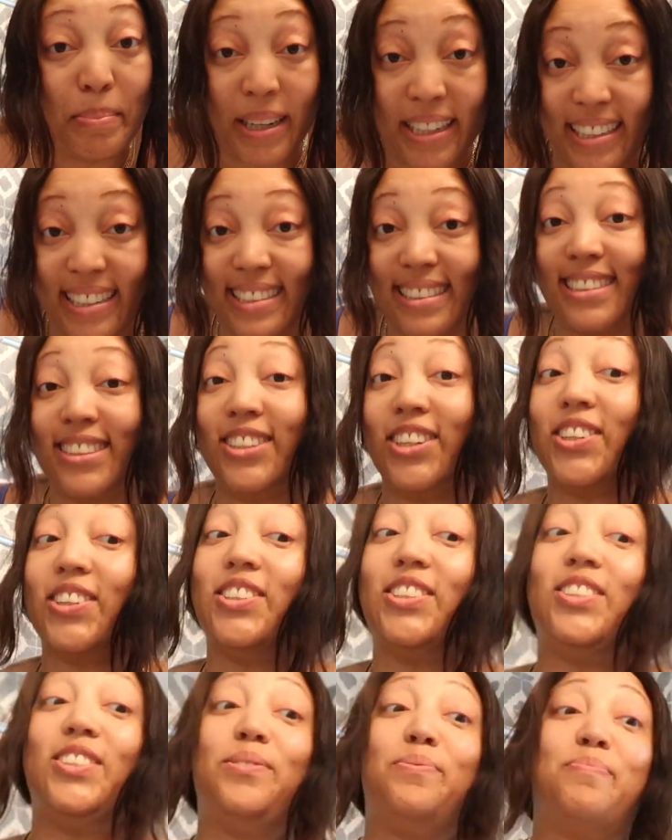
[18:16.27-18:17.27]
But
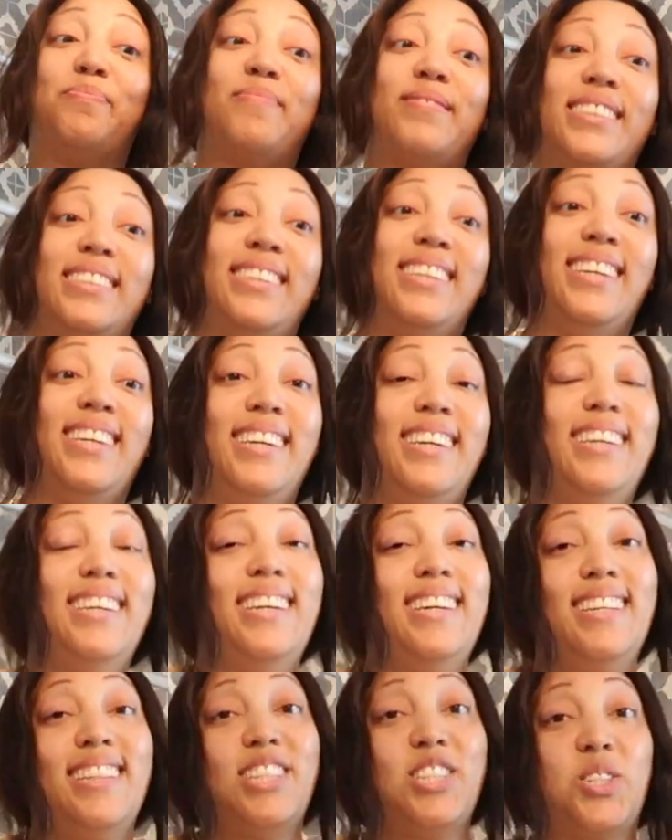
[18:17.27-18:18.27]
girl,
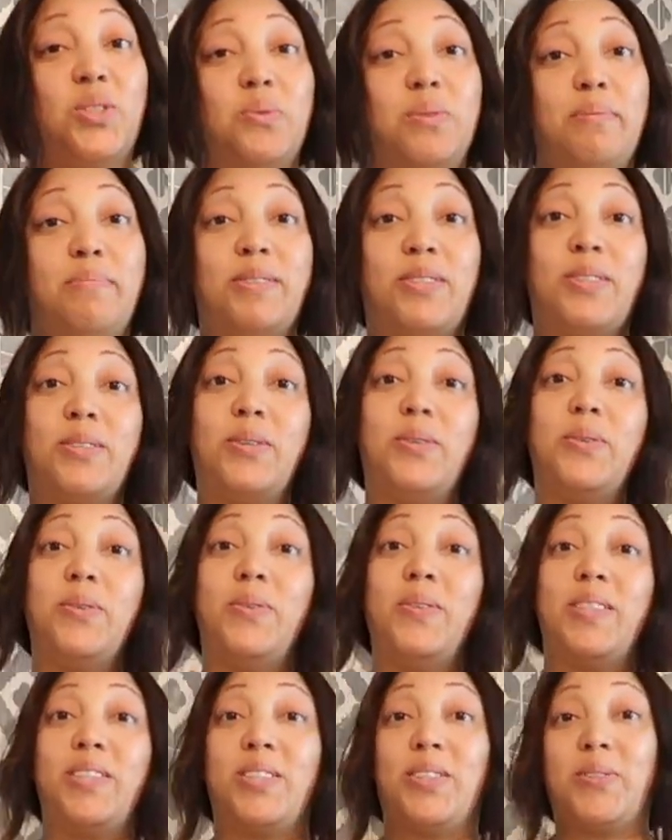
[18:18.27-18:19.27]
the swimsuit, the